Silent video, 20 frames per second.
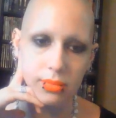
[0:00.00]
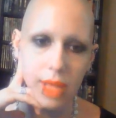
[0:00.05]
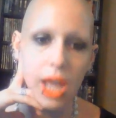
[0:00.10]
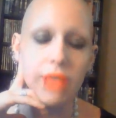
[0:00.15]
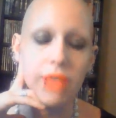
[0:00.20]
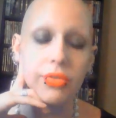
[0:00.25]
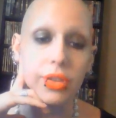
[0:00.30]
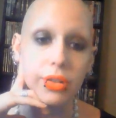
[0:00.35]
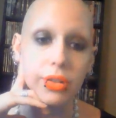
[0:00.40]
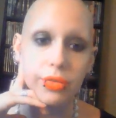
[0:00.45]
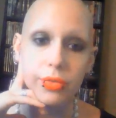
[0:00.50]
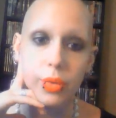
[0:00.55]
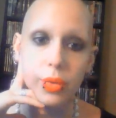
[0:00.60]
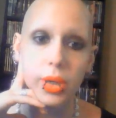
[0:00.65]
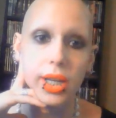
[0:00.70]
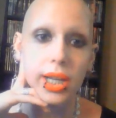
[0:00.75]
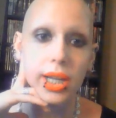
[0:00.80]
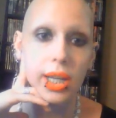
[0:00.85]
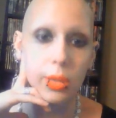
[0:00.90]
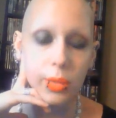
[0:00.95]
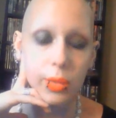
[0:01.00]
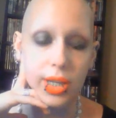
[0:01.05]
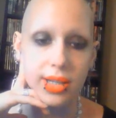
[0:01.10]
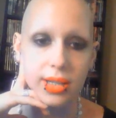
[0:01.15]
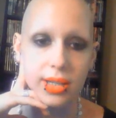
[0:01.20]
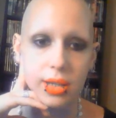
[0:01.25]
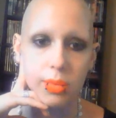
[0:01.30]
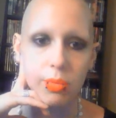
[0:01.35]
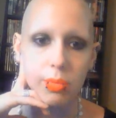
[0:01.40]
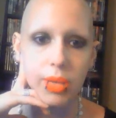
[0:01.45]
Ever, for any
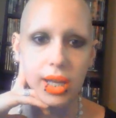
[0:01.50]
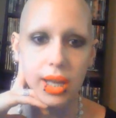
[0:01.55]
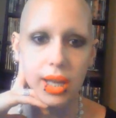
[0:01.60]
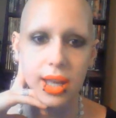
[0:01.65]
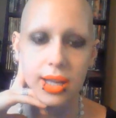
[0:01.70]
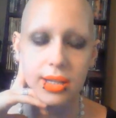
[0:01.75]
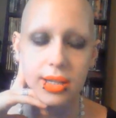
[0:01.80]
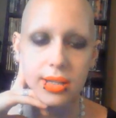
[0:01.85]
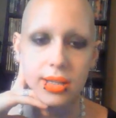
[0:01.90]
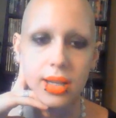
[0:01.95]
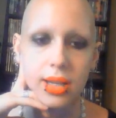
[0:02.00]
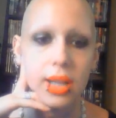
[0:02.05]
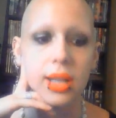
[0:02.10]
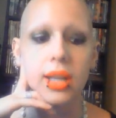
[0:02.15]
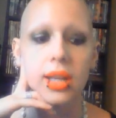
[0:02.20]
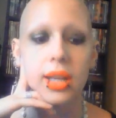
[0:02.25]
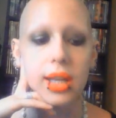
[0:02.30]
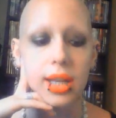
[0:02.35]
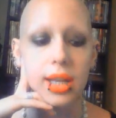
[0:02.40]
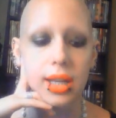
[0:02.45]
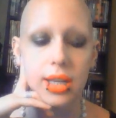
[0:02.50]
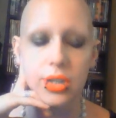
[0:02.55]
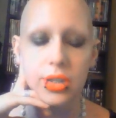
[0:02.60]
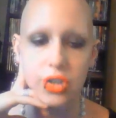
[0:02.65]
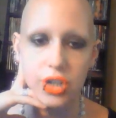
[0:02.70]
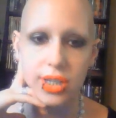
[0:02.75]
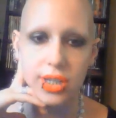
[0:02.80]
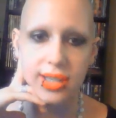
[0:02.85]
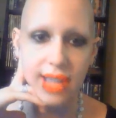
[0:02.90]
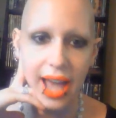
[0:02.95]
reason, because it is
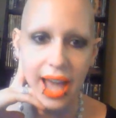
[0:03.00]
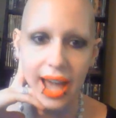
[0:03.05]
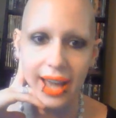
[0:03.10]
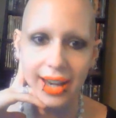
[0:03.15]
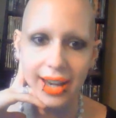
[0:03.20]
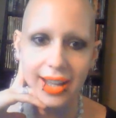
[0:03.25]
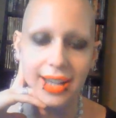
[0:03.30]
just that.